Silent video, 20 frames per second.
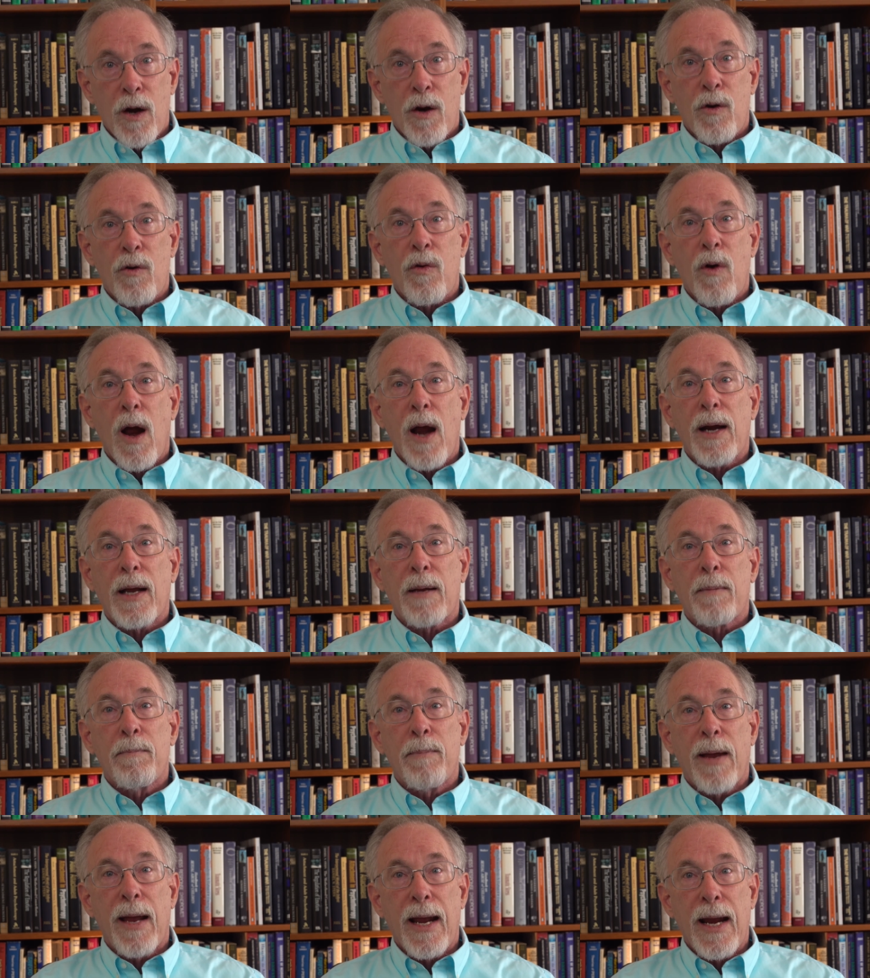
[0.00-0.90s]

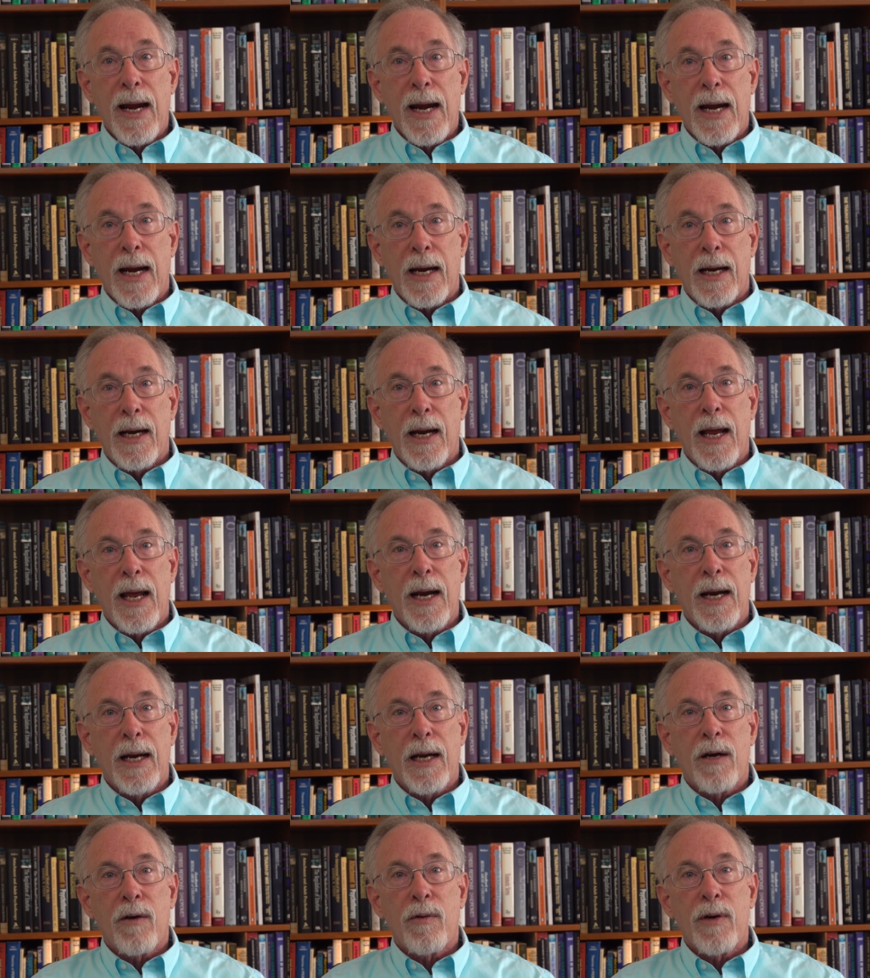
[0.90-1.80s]
chronic pain and
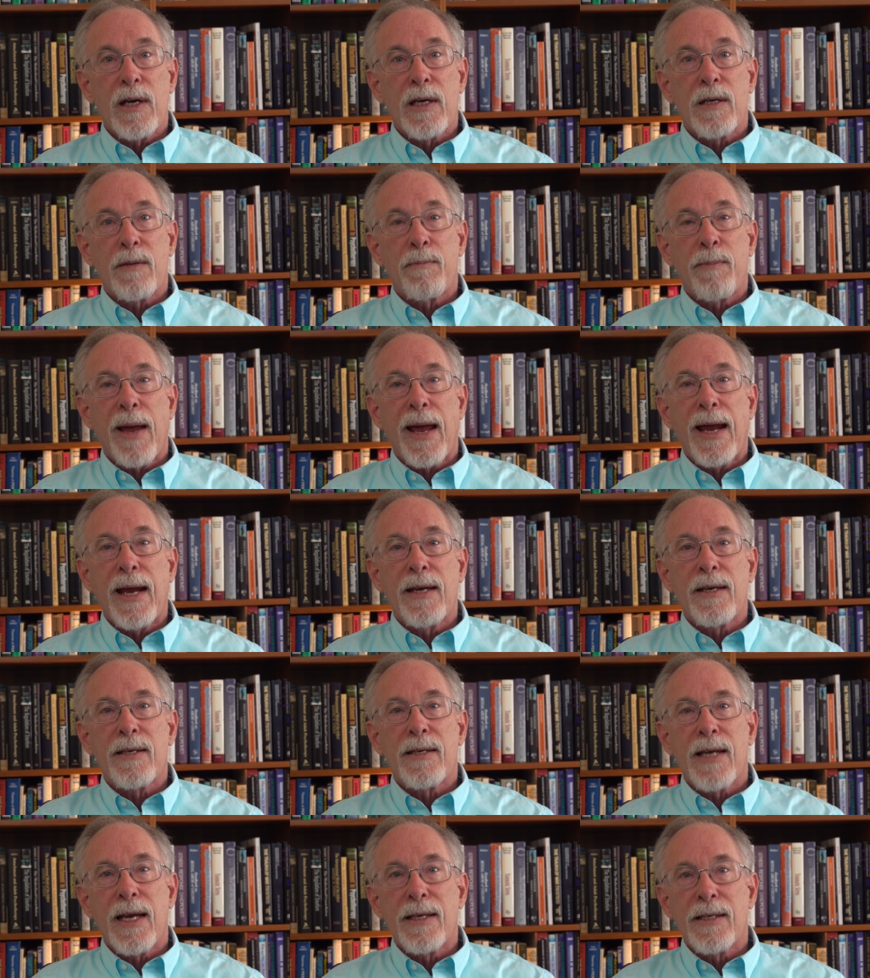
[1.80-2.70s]
increased pain
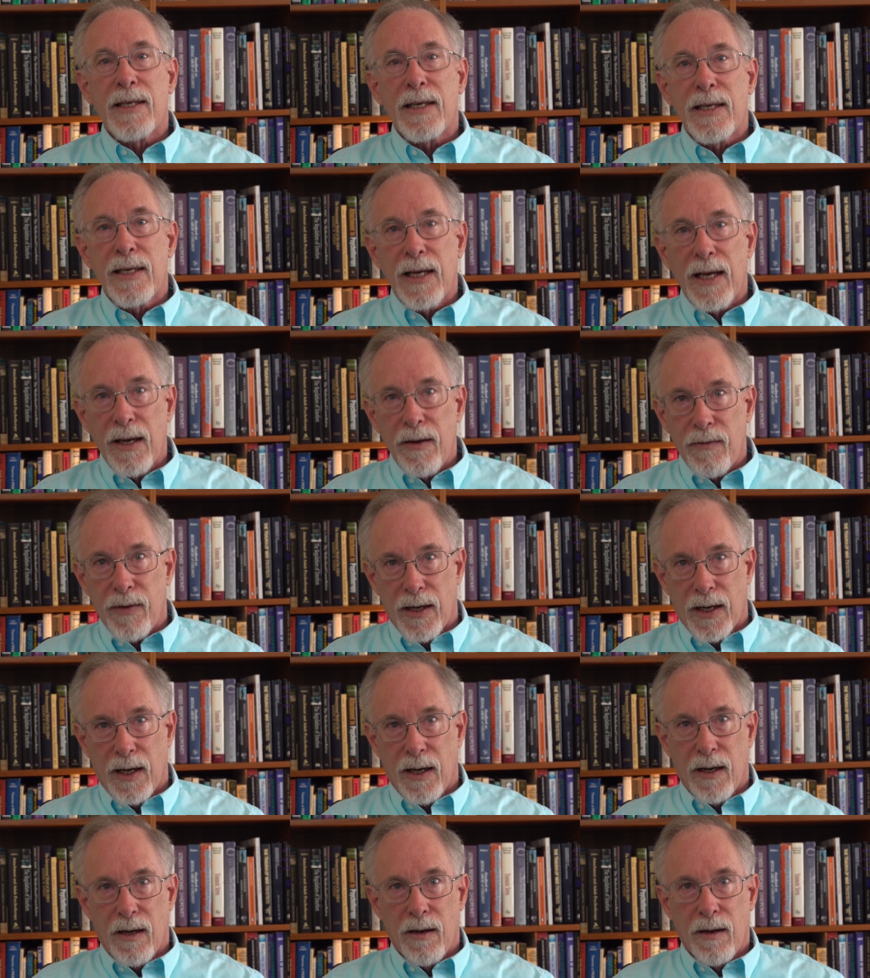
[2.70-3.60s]

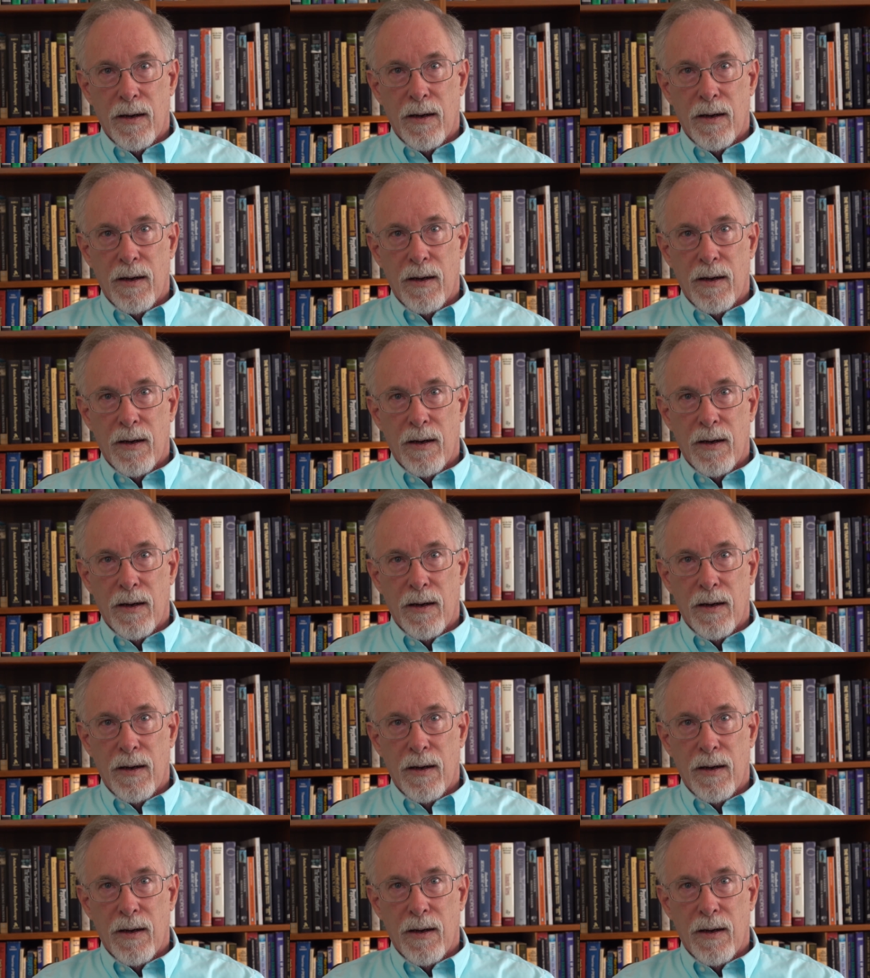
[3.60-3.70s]
sensitivity,